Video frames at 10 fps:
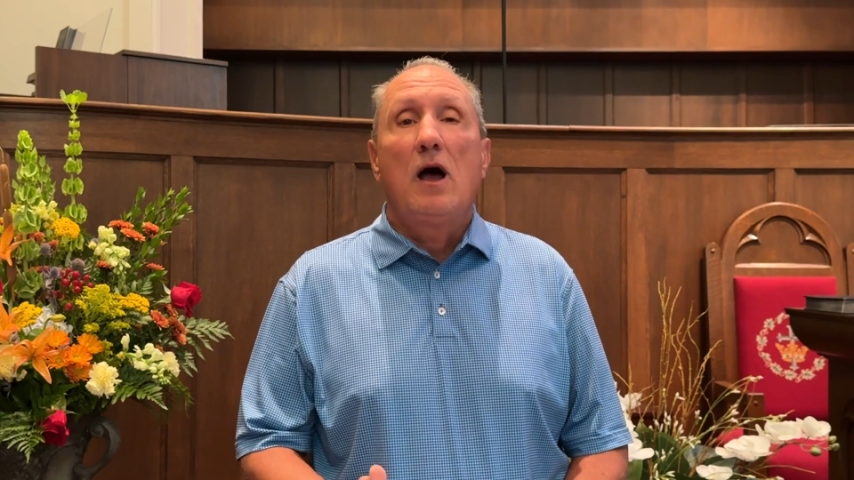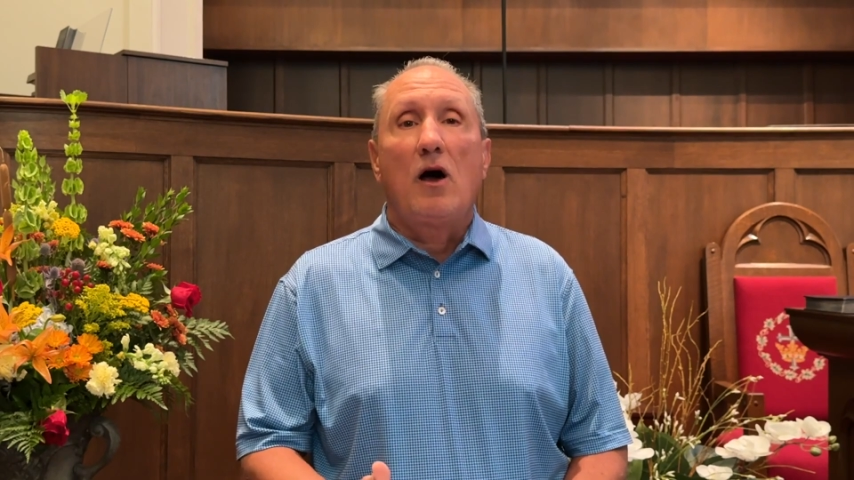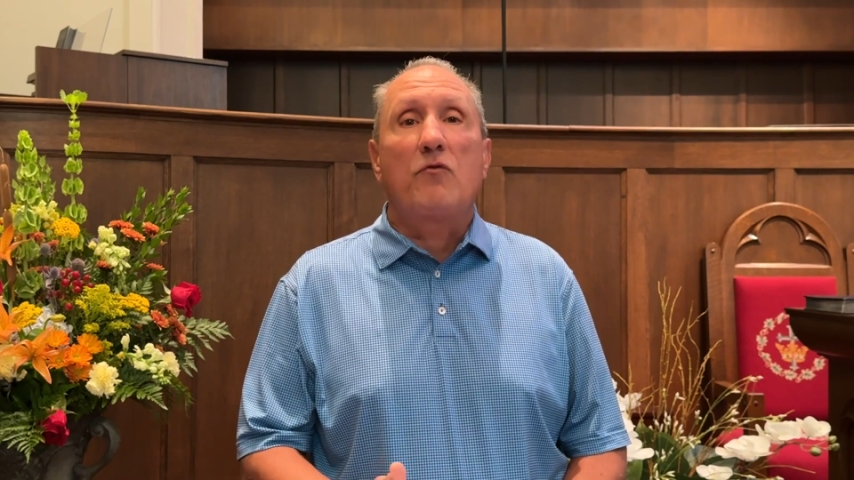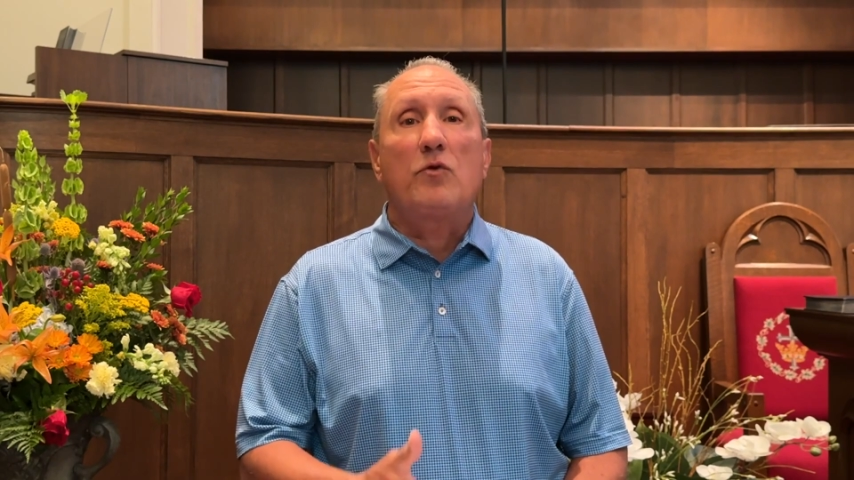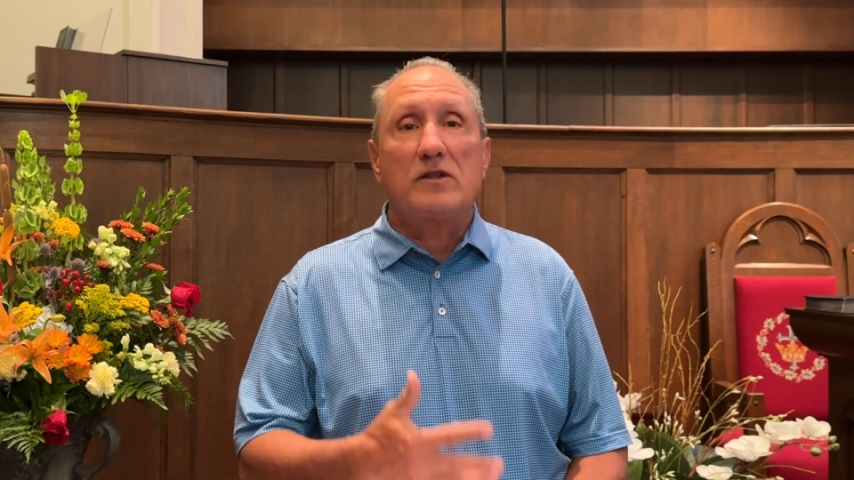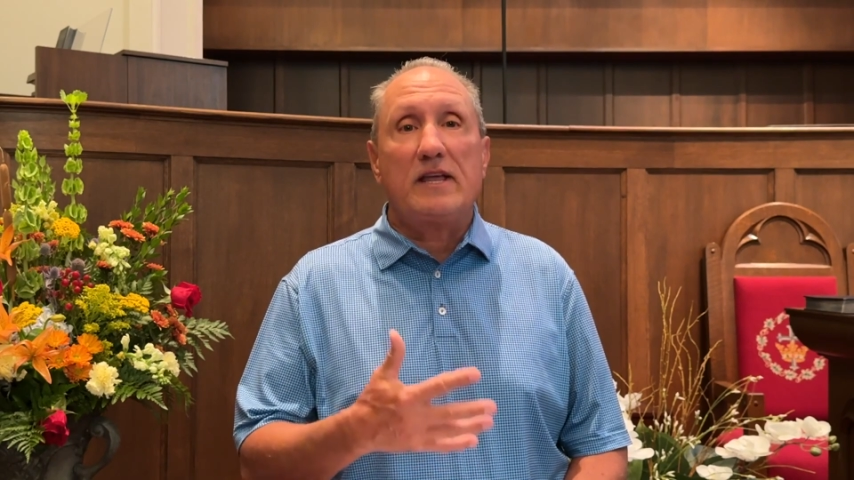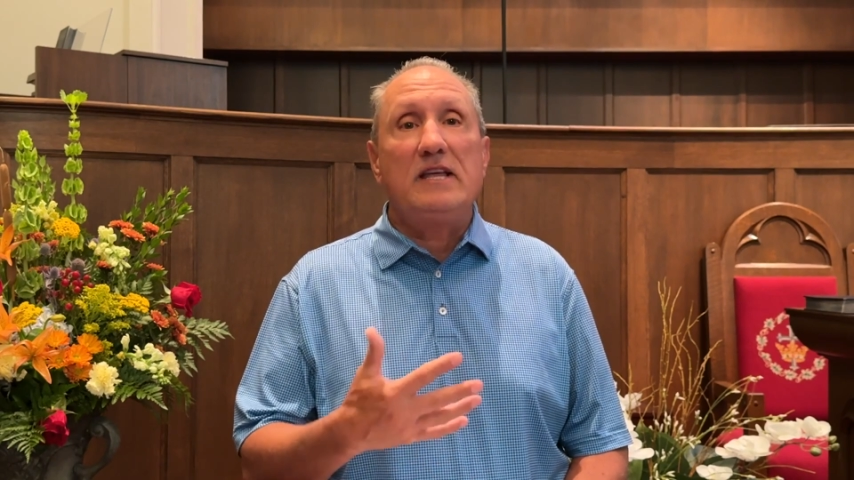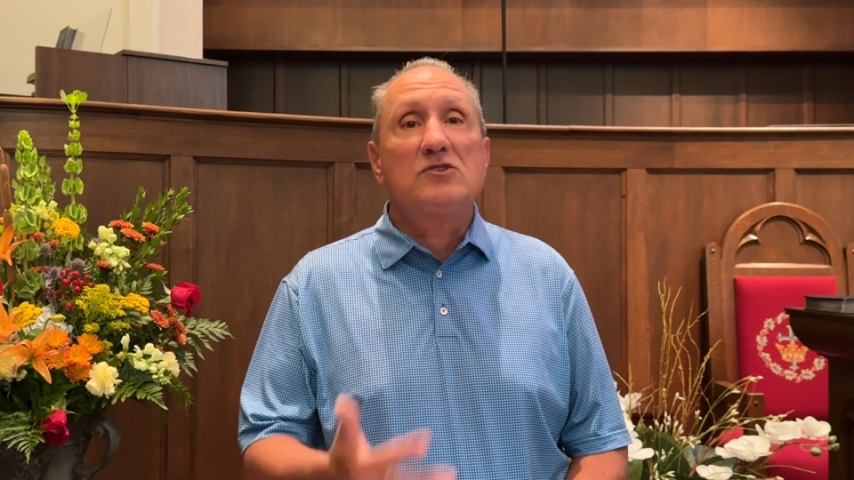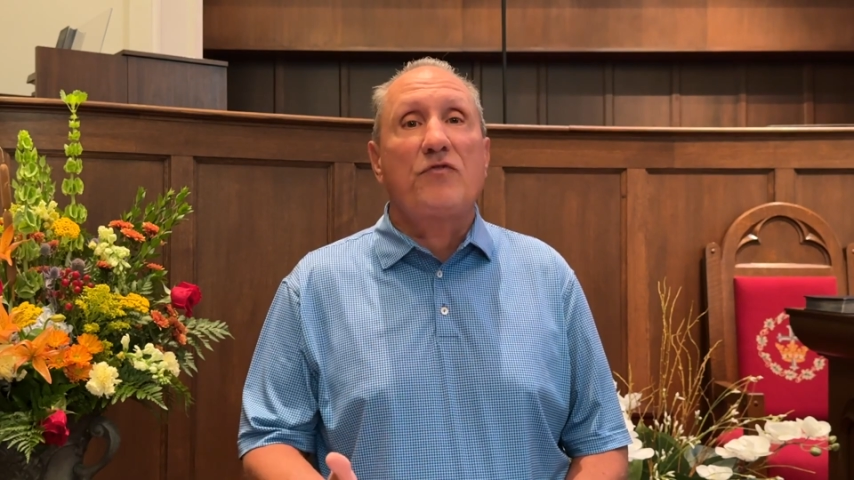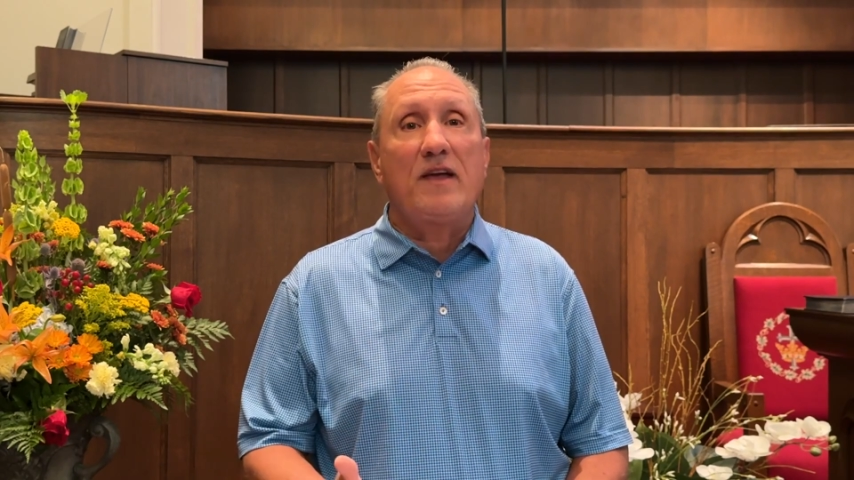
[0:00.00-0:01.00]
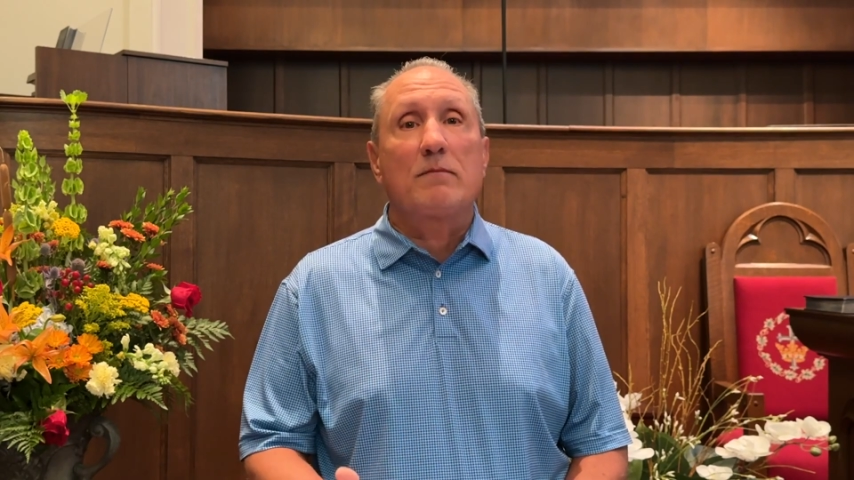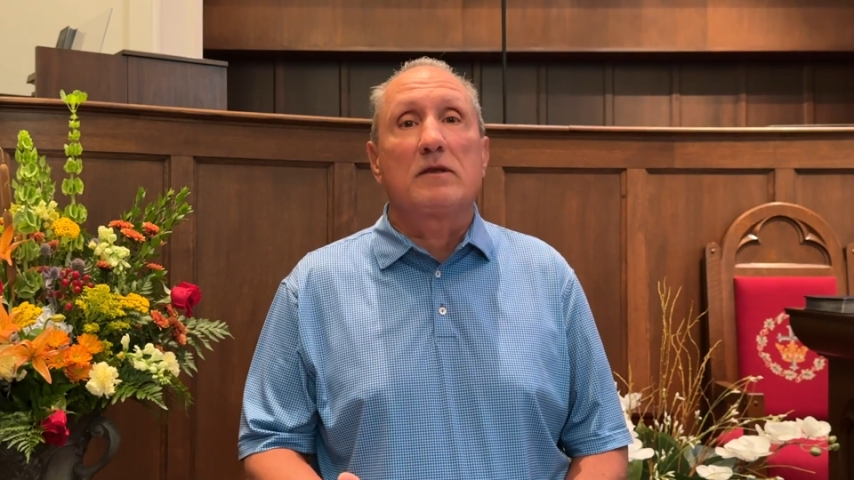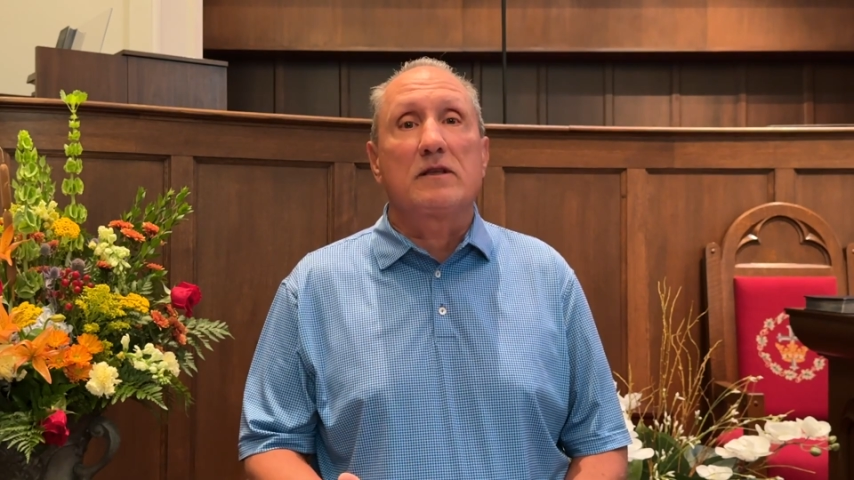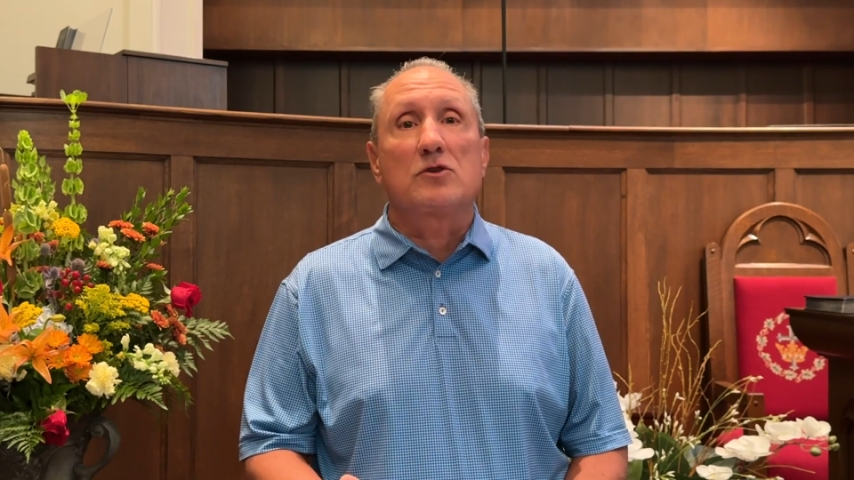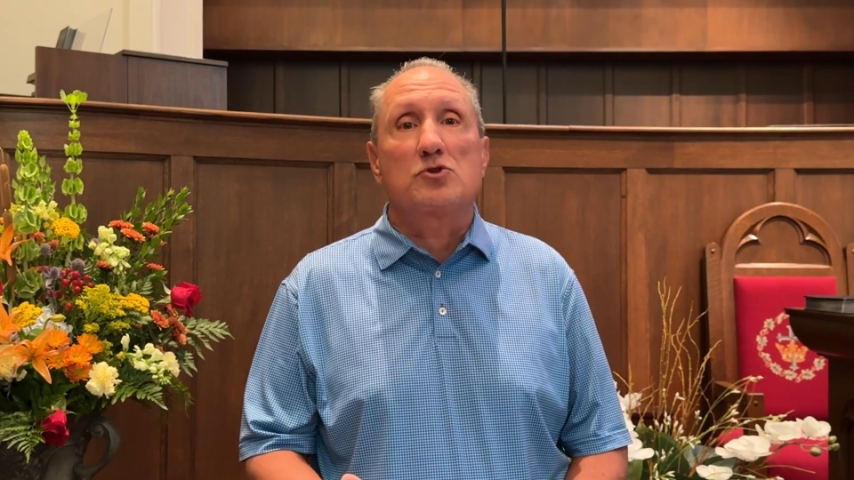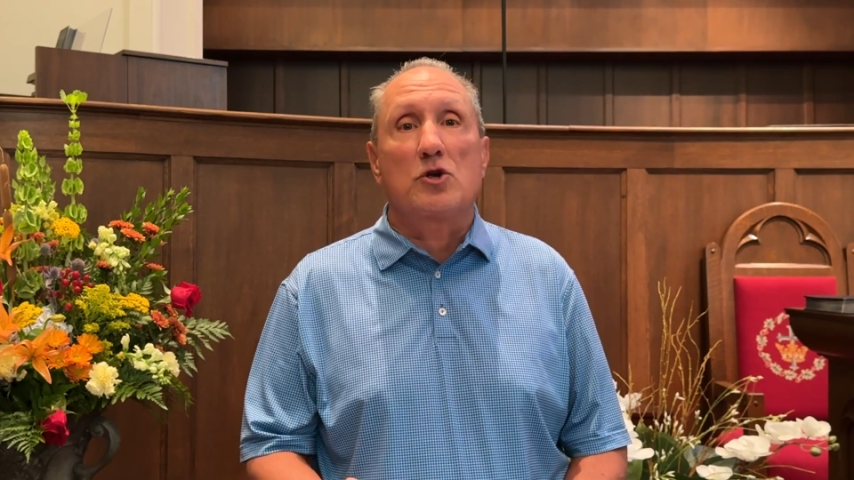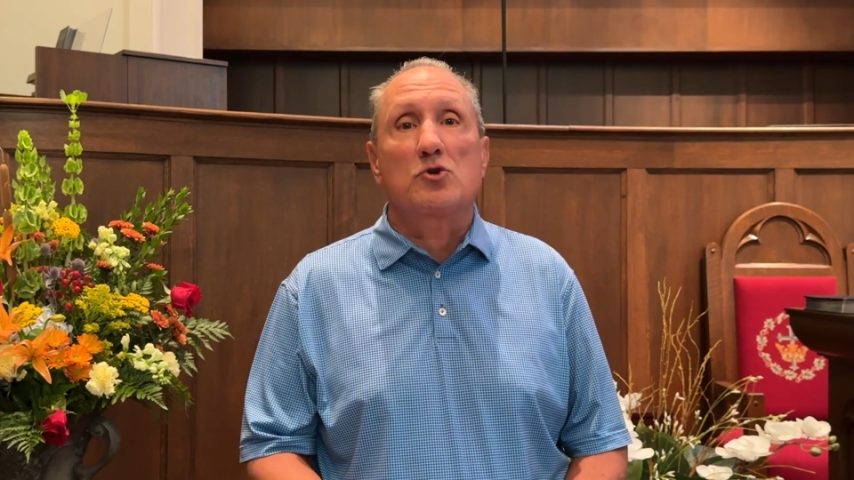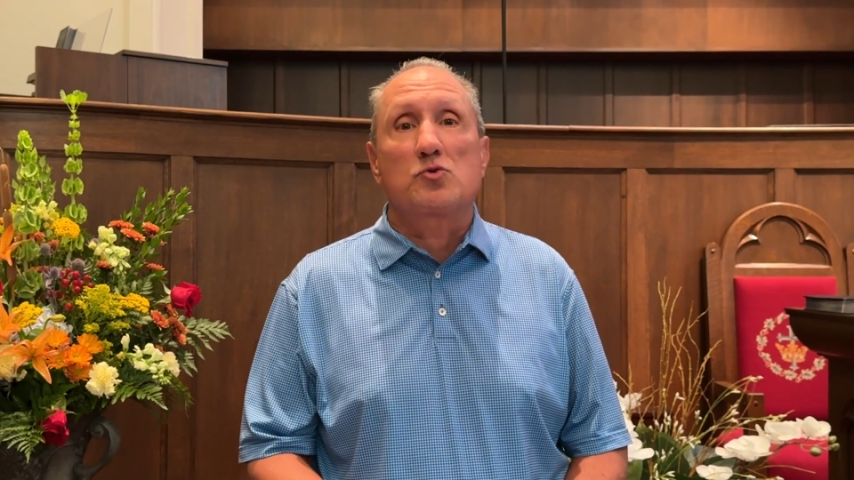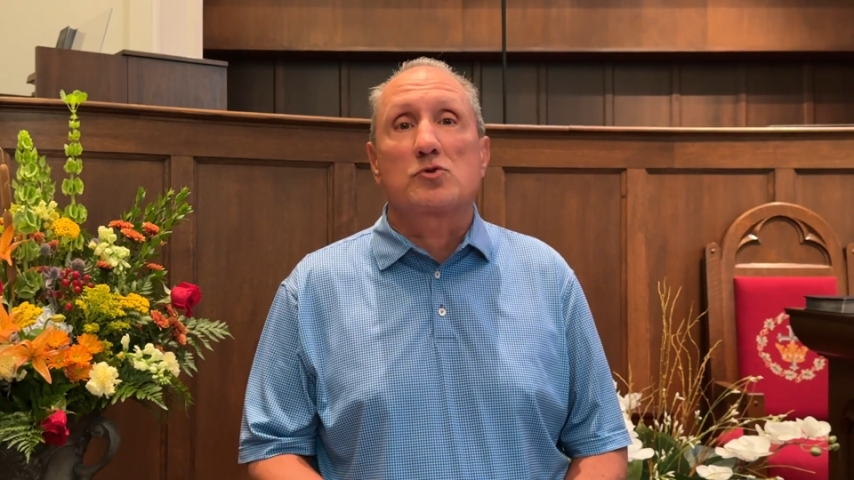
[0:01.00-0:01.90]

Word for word: of what each family in the church